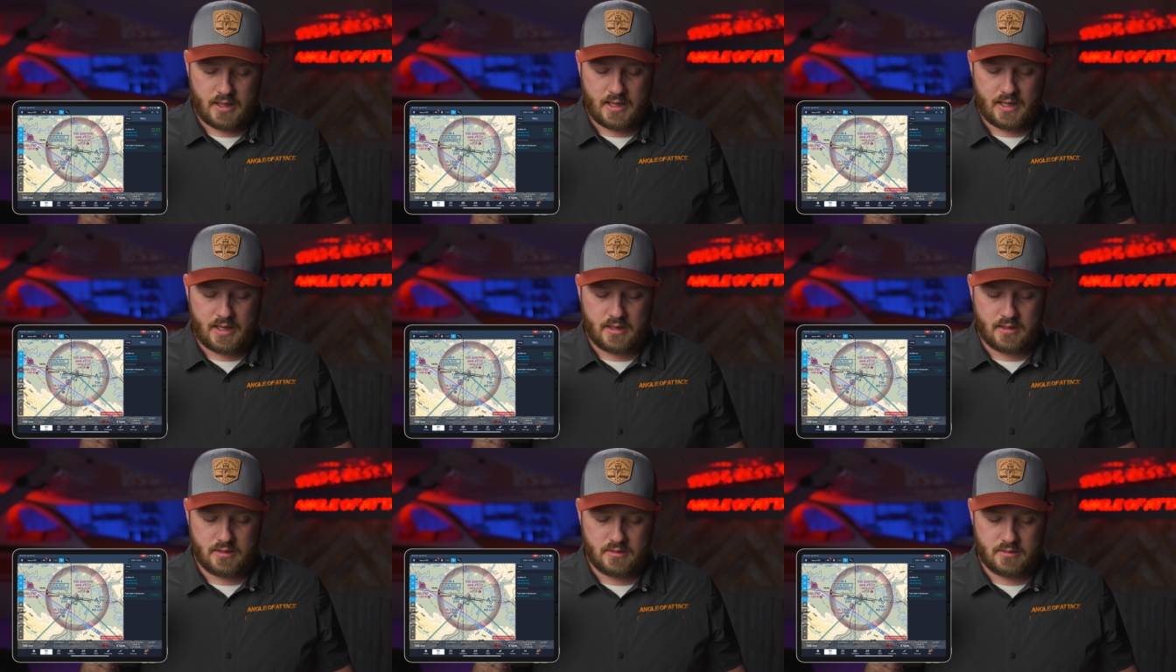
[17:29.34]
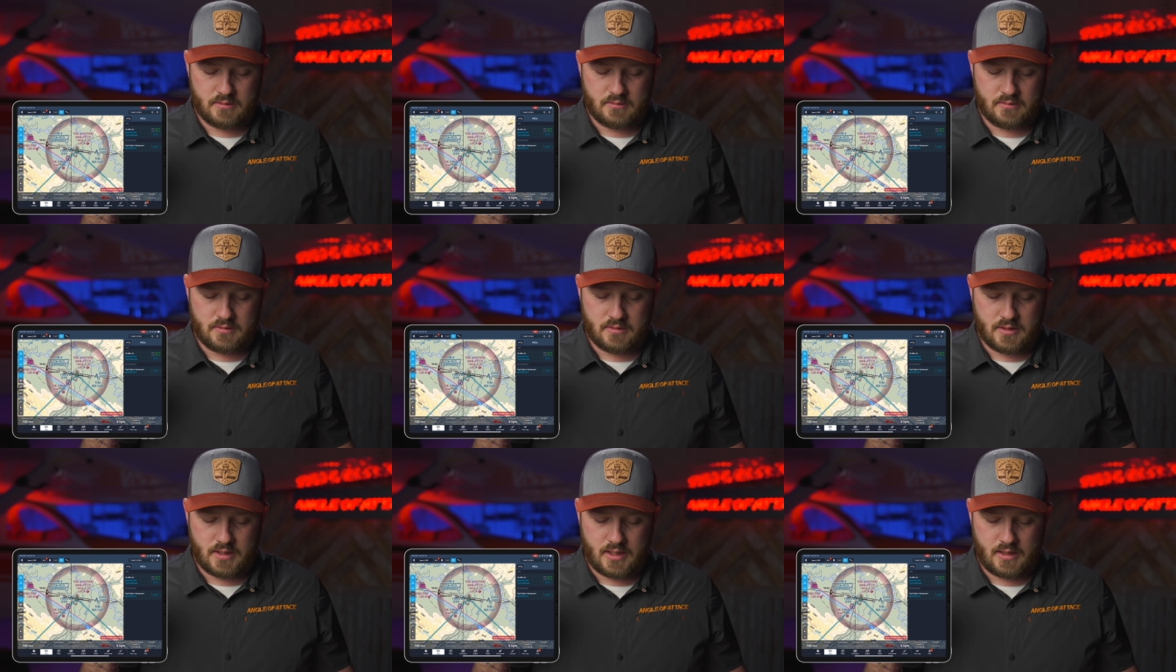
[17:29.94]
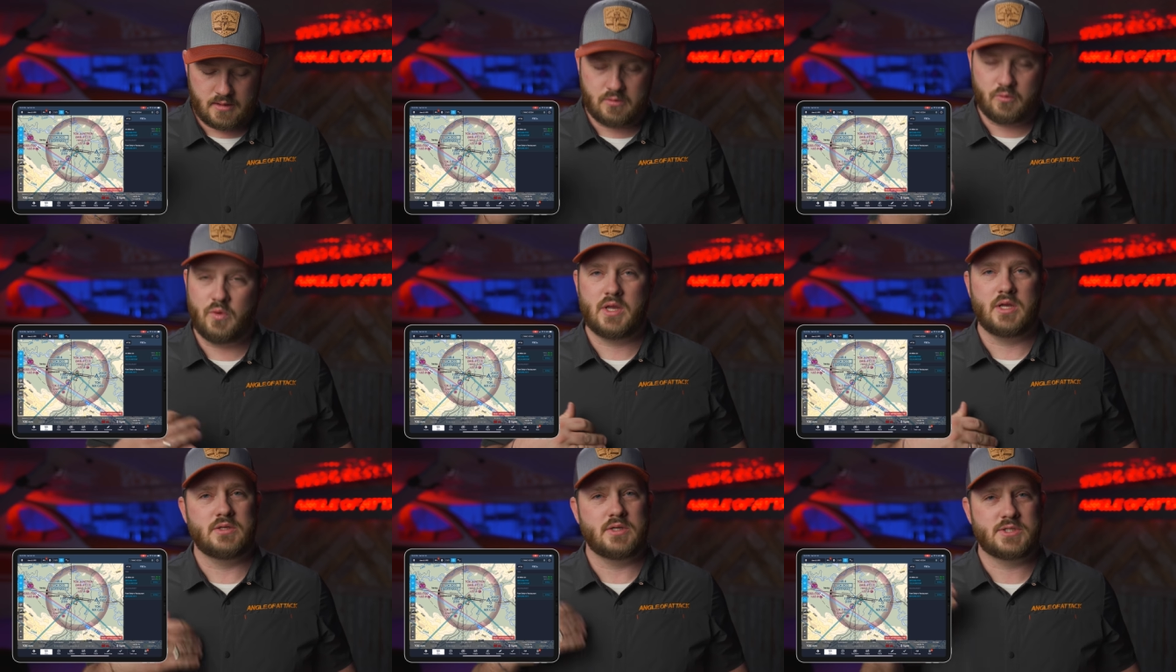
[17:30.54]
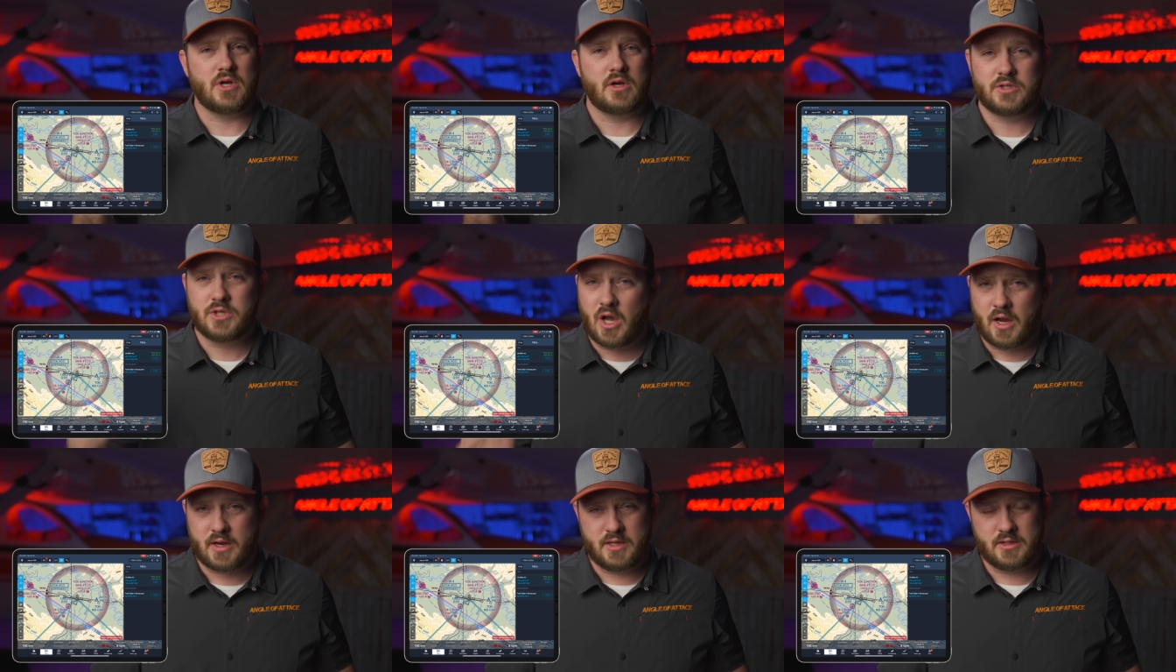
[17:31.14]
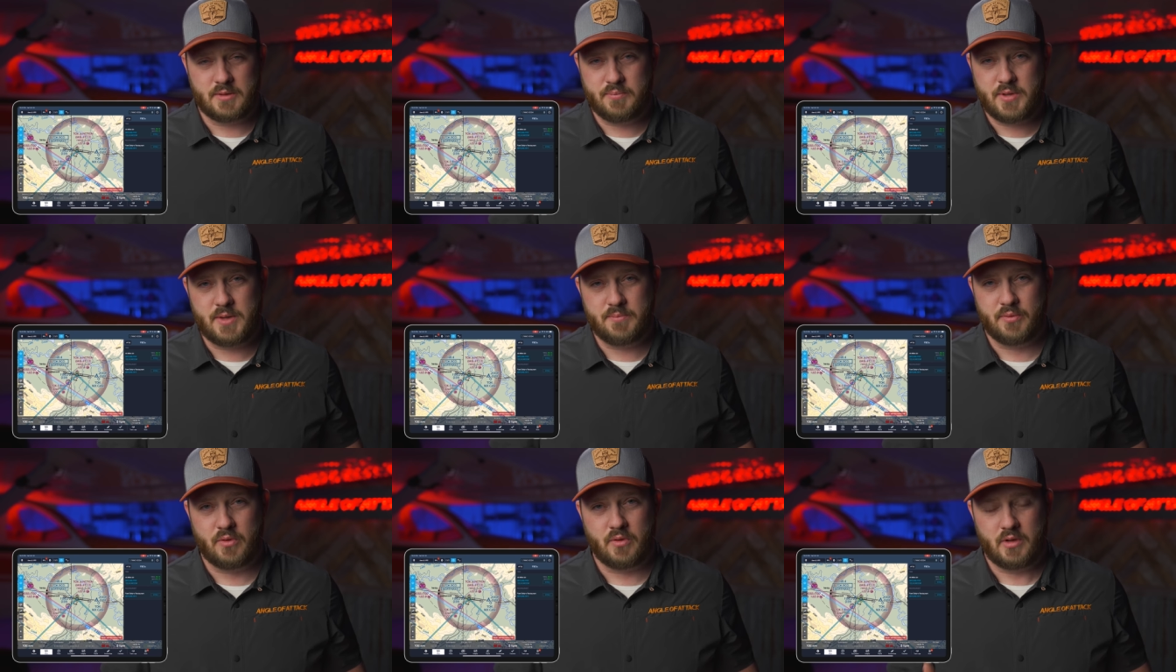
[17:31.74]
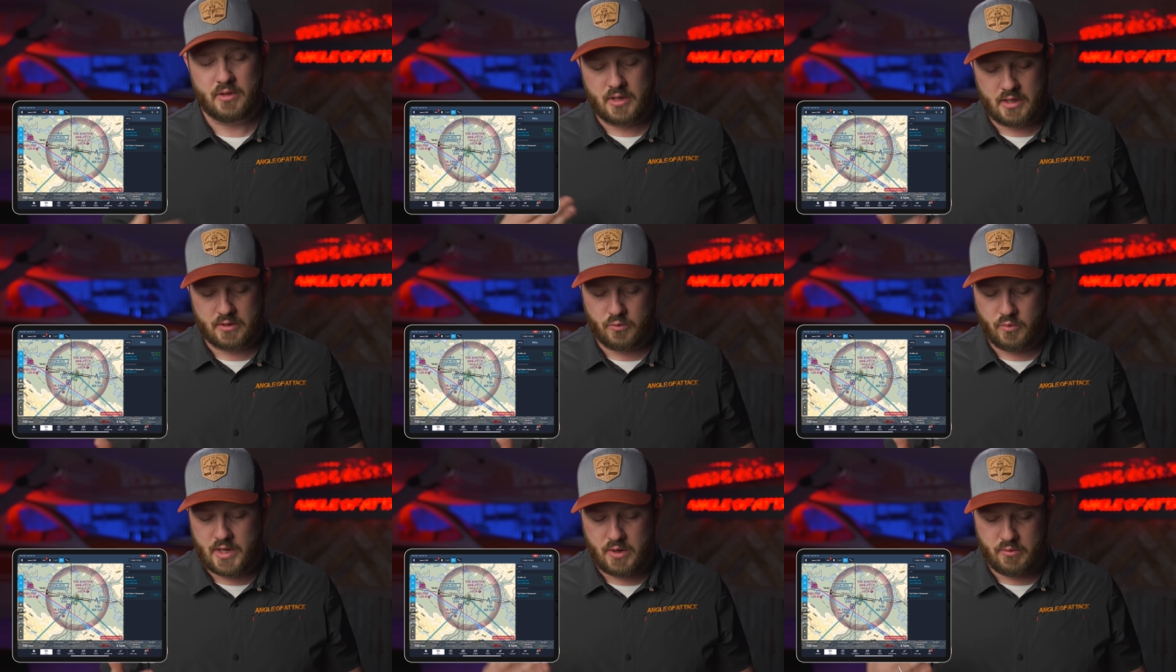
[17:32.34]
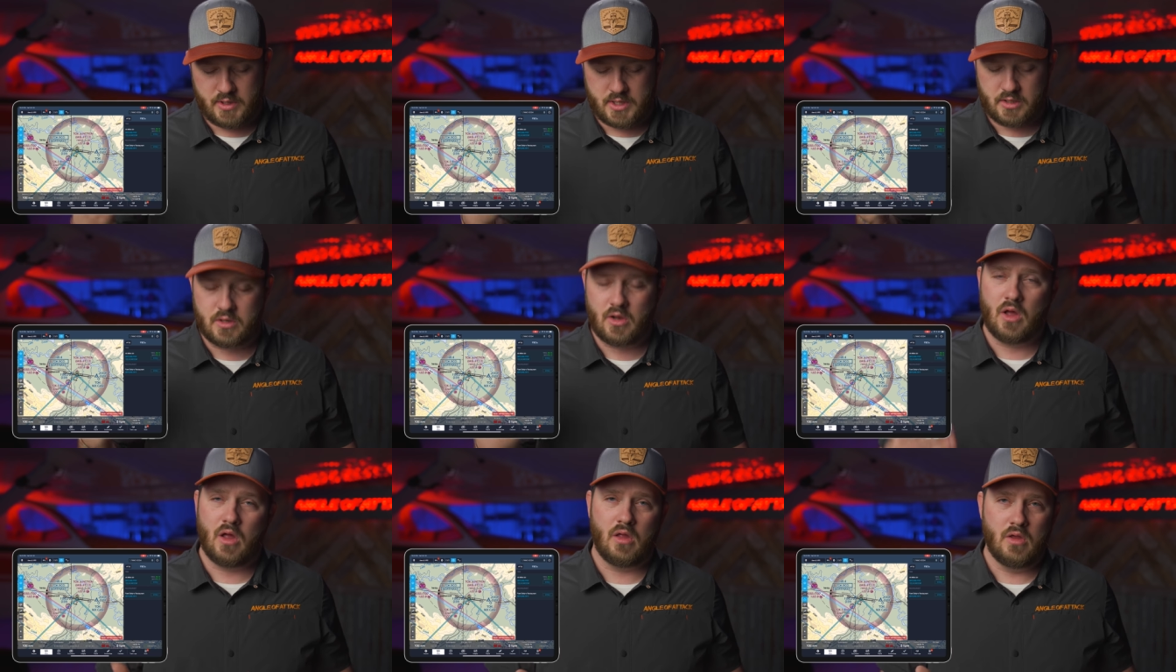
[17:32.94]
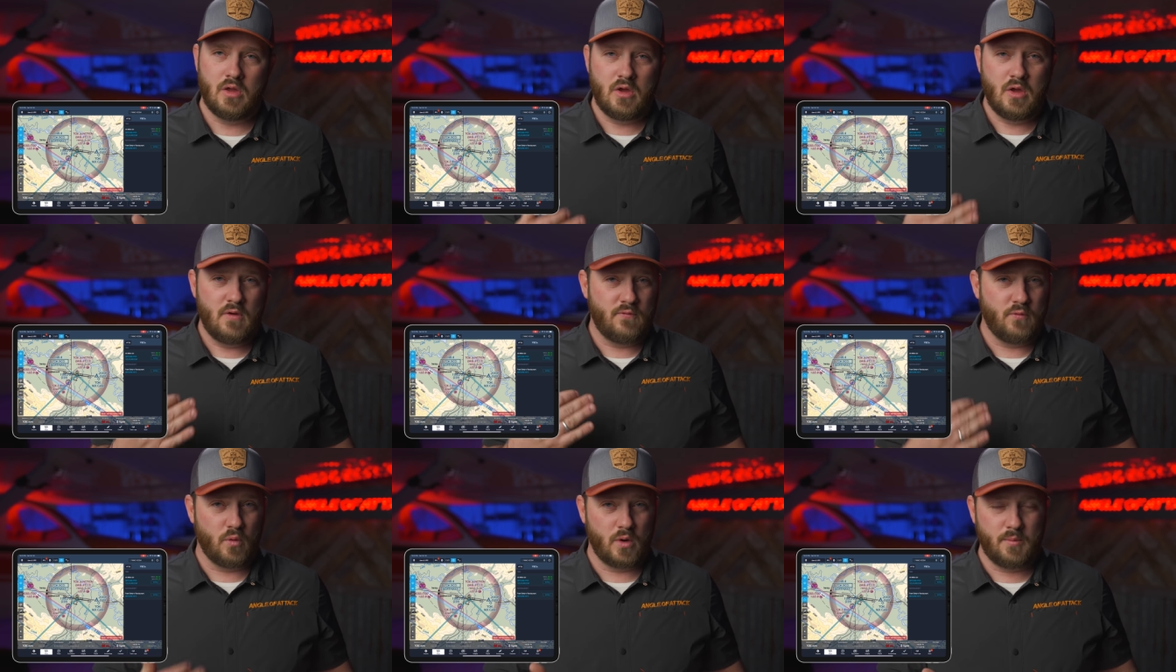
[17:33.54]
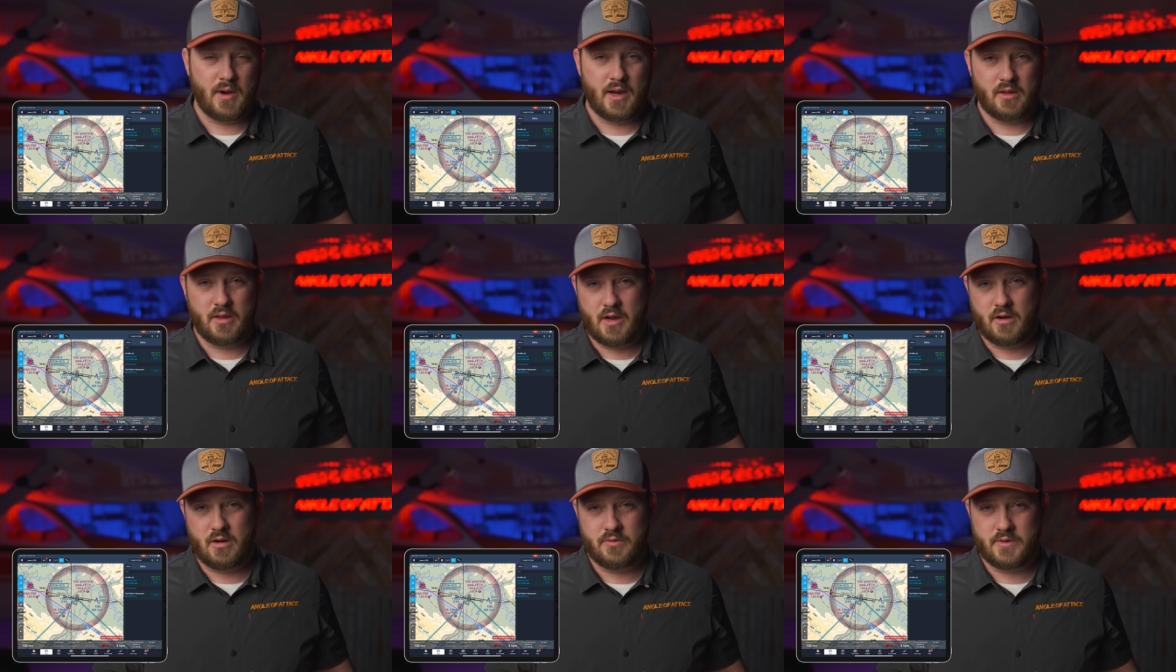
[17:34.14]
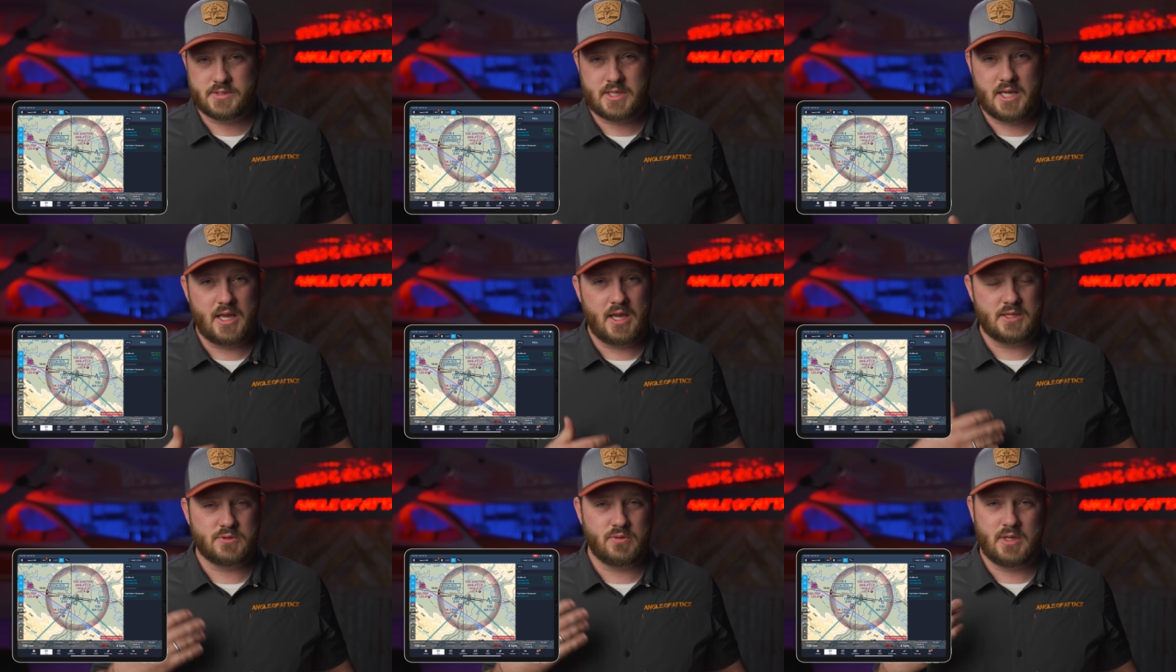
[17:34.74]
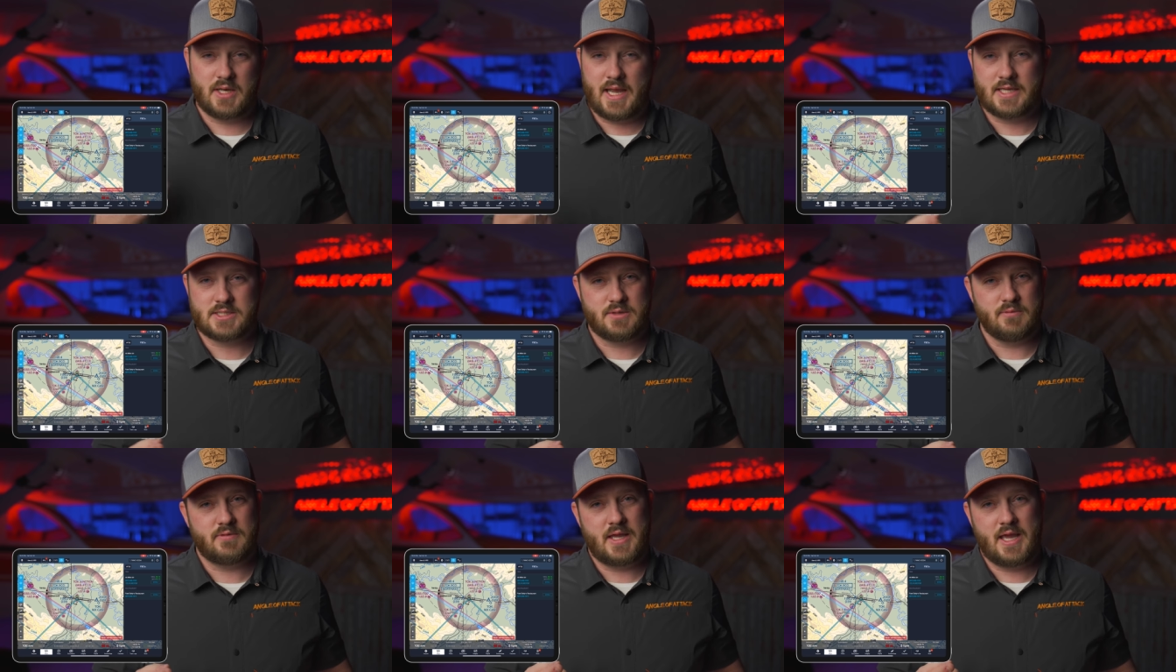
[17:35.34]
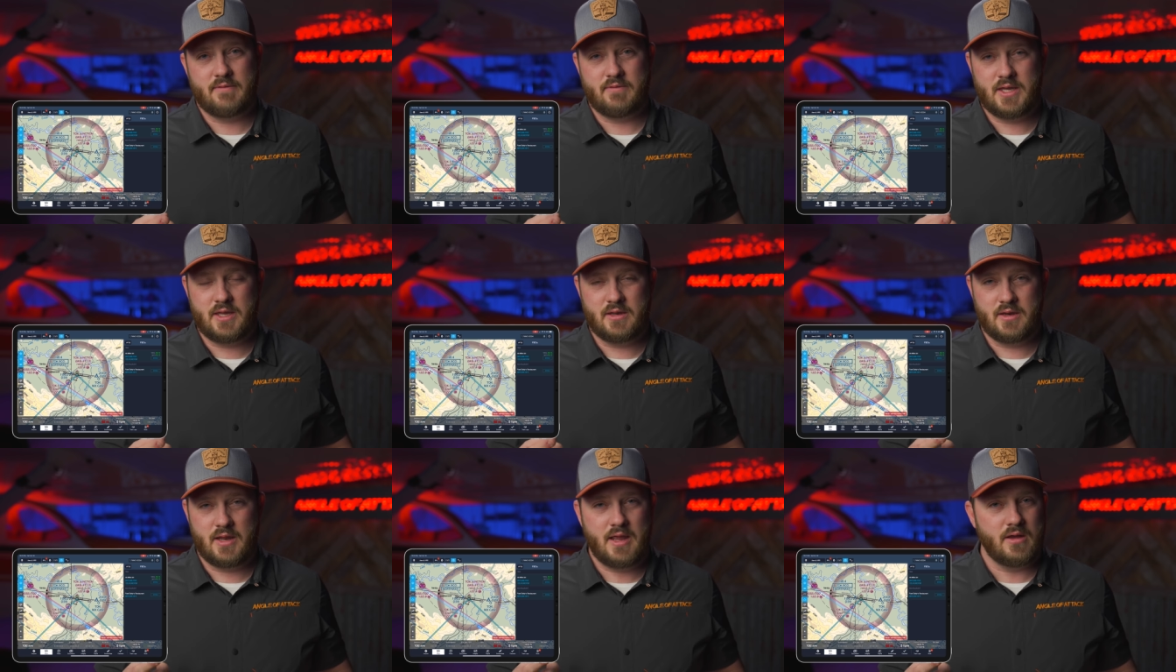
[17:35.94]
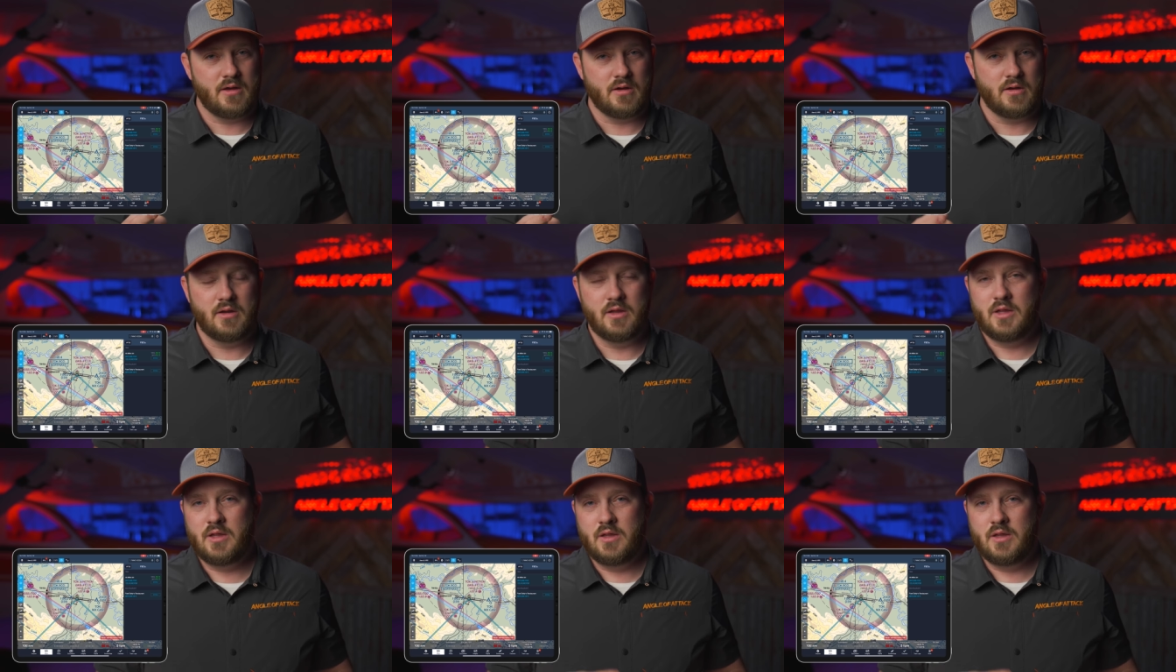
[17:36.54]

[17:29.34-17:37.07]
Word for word: and uh, we can just start talking to people along the way. We can call 40 mile air in this case. We can ask them if they have a heated hanger.